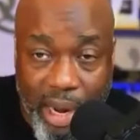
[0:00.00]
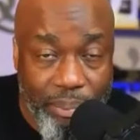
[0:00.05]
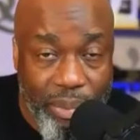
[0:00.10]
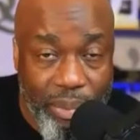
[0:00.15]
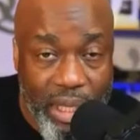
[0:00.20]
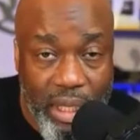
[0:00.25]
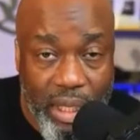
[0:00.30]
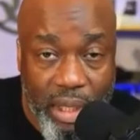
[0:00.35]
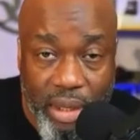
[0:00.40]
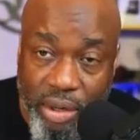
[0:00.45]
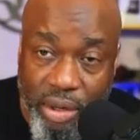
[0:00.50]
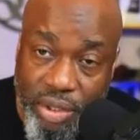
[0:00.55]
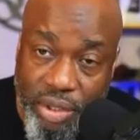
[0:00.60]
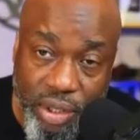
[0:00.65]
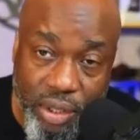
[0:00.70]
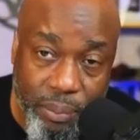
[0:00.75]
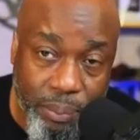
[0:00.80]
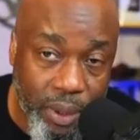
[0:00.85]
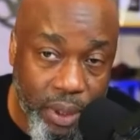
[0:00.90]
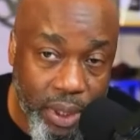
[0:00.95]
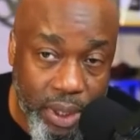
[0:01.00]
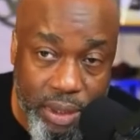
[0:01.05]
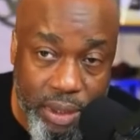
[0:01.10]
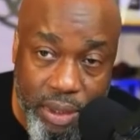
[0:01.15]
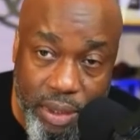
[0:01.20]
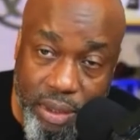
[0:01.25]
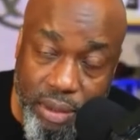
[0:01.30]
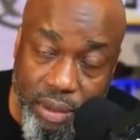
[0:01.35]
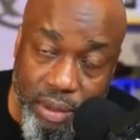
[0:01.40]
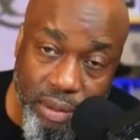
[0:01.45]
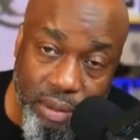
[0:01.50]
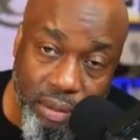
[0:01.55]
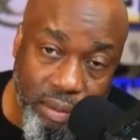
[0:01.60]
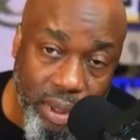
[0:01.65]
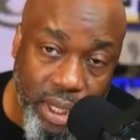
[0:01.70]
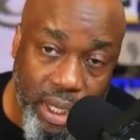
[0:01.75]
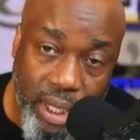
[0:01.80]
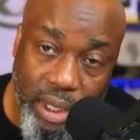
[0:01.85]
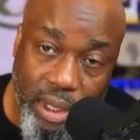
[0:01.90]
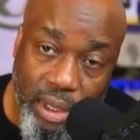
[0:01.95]
beating her to the punch.
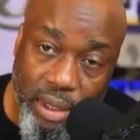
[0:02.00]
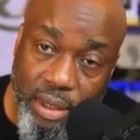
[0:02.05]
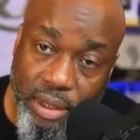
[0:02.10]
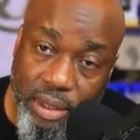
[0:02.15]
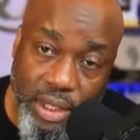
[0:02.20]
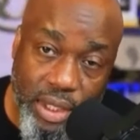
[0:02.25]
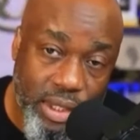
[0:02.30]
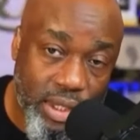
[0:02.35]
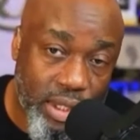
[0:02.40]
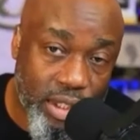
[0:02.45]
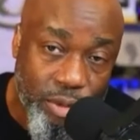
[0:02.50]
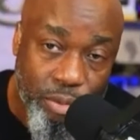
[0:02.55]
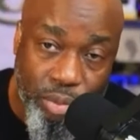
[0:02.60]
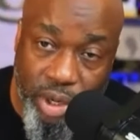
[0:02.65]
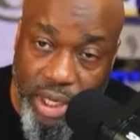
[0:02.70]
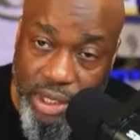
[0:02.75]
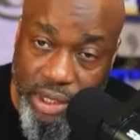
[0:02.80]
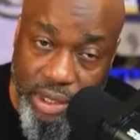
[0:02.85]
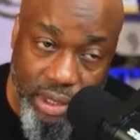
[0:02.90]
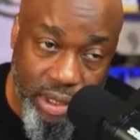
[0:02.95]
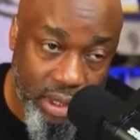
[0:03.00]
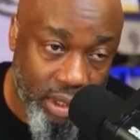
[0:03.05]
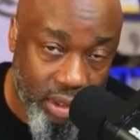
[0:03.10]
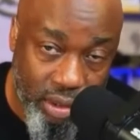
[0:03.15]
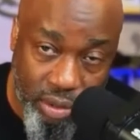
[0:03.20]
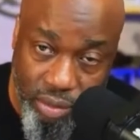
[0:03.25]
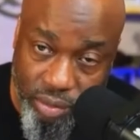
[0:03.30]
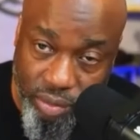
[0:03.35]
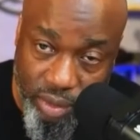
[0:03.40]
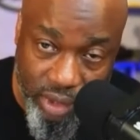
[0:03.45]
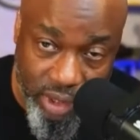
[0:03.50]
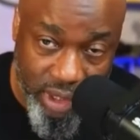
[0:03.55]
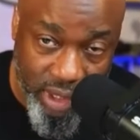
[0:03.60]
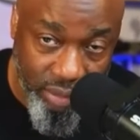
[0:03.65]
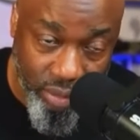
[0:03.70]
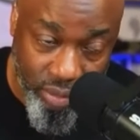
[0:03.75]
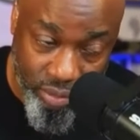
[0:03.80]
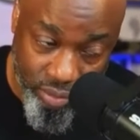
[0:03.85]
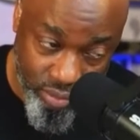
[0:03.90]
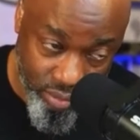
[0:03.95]
And she's expressed, you know,
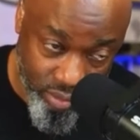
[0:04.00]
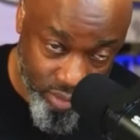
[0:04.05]
several